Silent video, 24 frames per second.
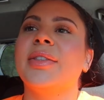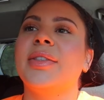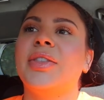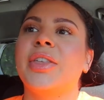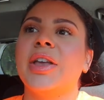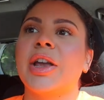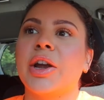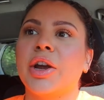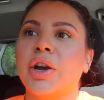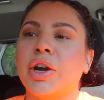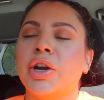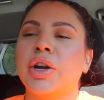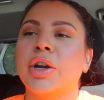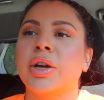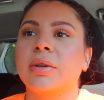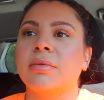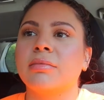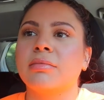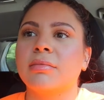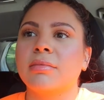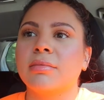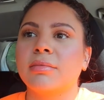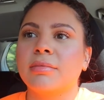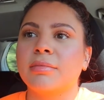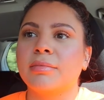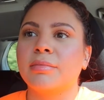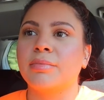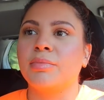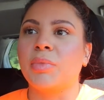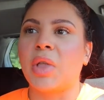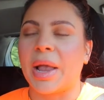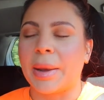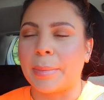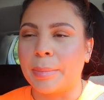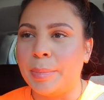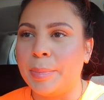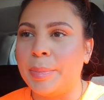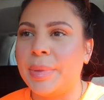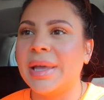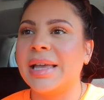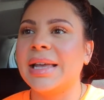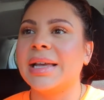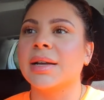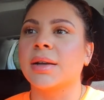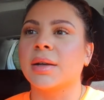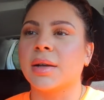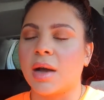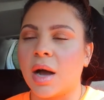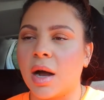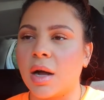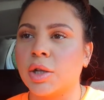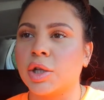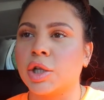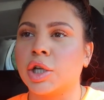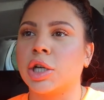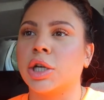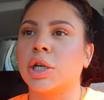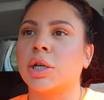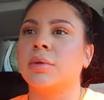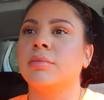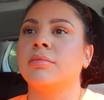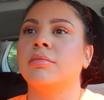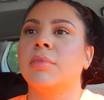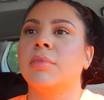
they're like big color